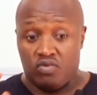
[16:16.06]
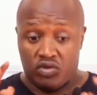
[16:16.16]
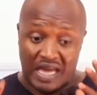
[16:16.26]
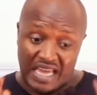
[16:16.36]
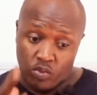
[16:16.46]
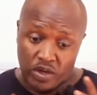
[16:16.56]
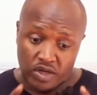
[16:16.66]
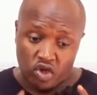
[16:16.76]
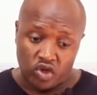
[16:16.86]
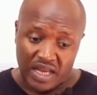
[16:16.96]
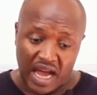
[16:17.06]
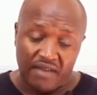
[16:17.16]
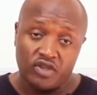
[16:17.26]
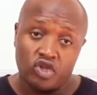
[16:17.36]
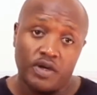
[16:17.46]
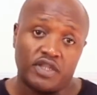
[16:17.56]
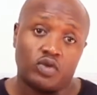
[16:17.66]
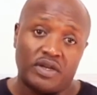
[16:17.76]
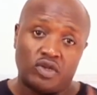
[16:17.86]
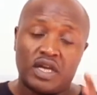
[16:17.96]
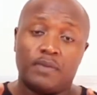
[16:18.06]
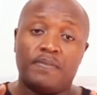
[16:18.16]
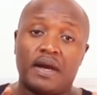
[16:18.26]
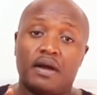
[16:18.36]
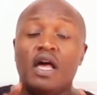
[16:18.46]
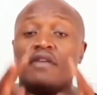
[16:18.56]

They will usually have a choice to what, to get better.